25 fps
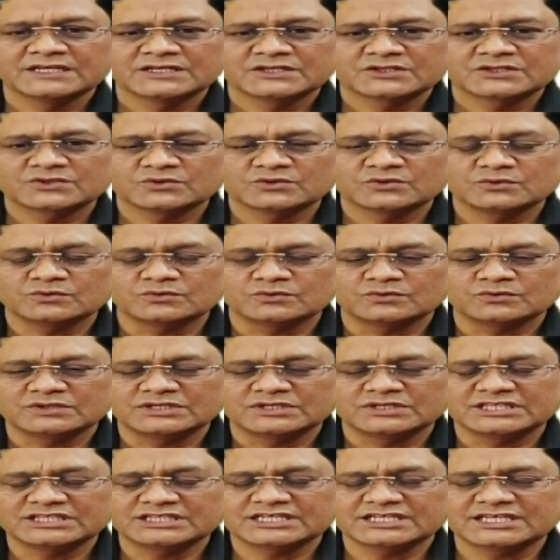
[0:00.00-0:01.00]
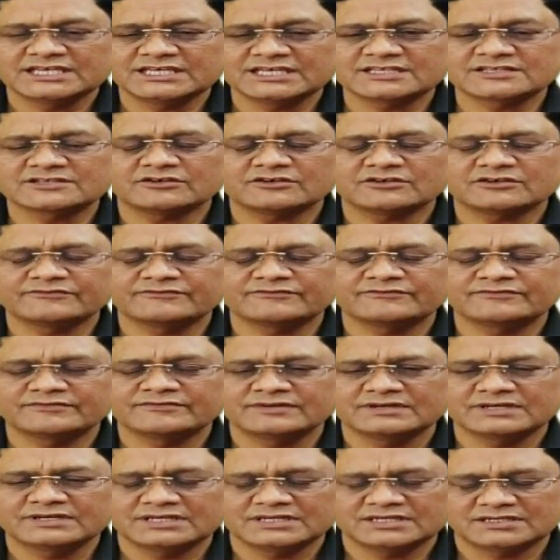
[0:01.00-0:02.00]
So, in the case of
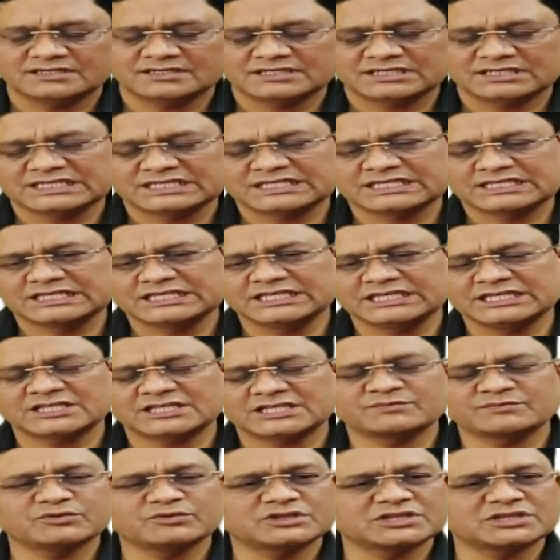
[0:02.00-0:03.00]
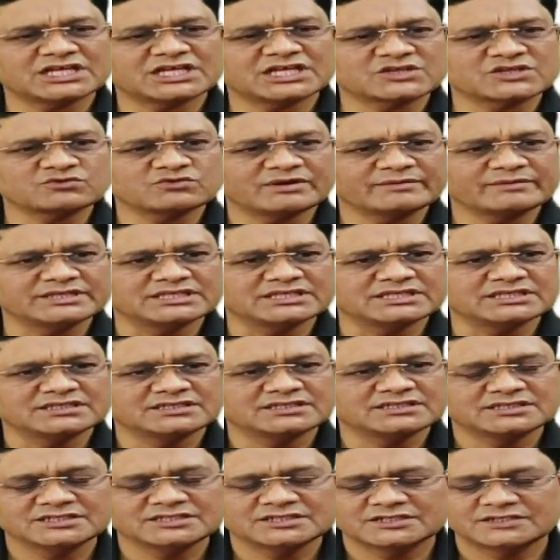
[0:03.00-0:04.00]
K.S. Puttaswamy
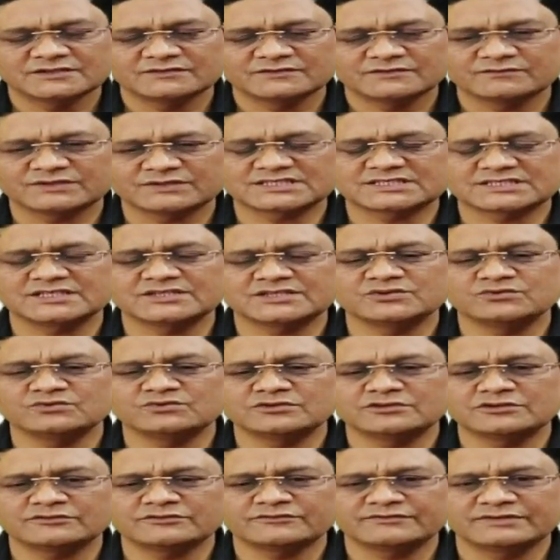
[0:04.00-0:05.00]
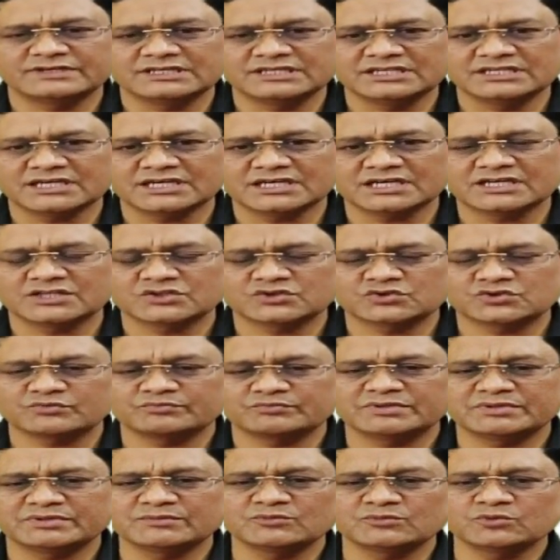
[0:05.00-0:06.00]
versus Union of India,
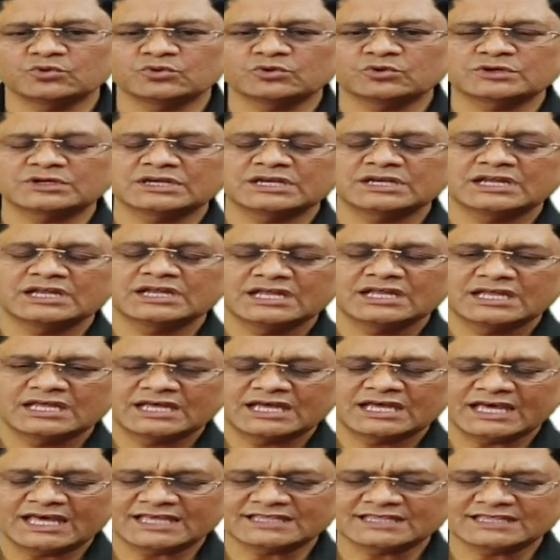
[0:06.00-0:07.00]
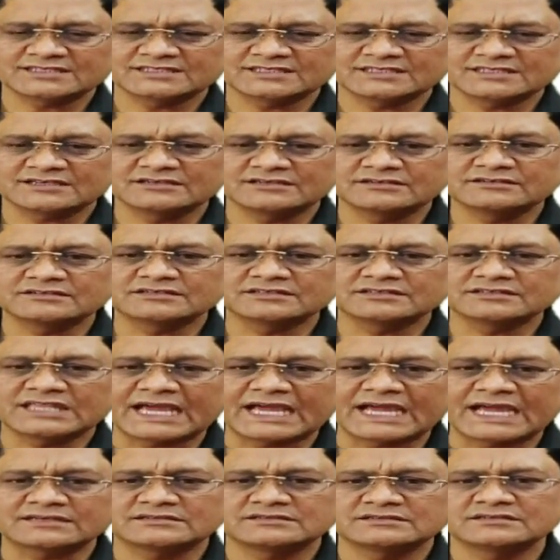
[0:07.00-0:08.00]
Supreme Court has declared
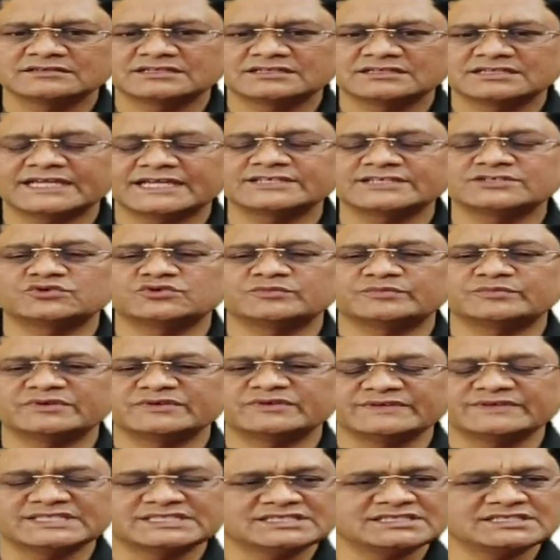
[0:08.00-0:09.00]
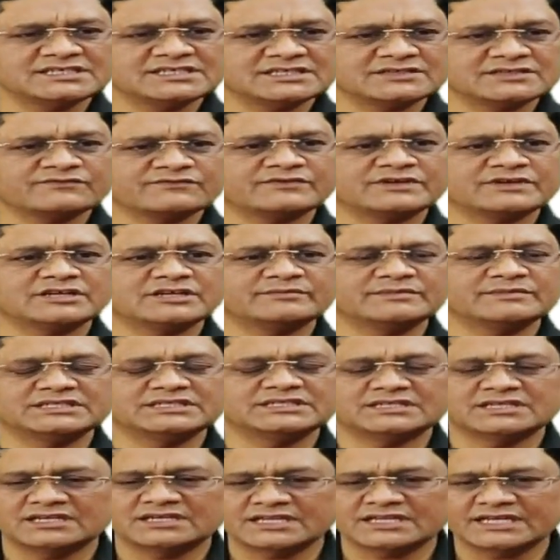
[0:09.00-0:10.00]
that right to privacy is
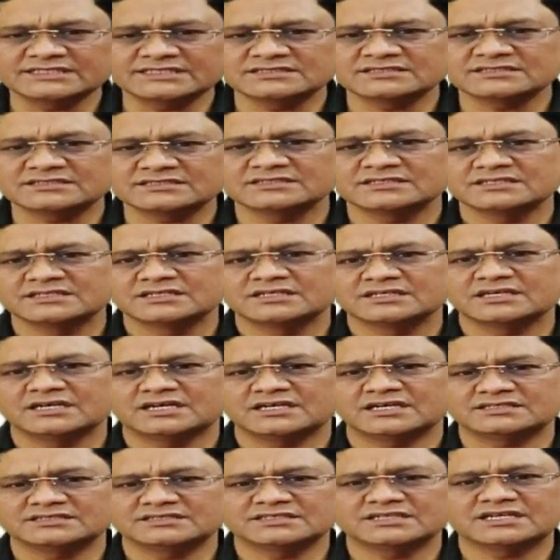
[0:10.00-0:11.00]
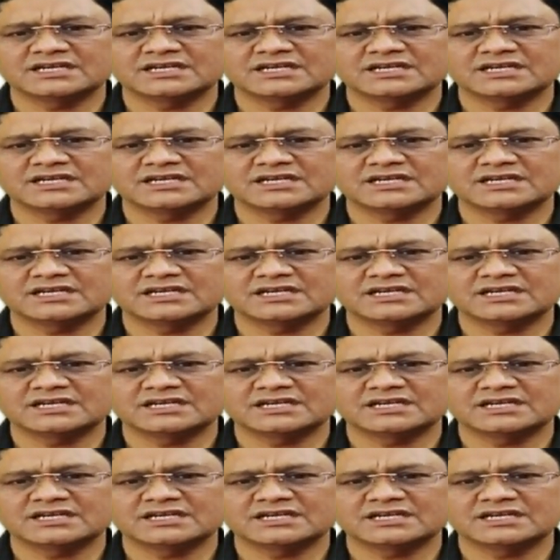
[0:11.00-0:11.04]
fundamental right under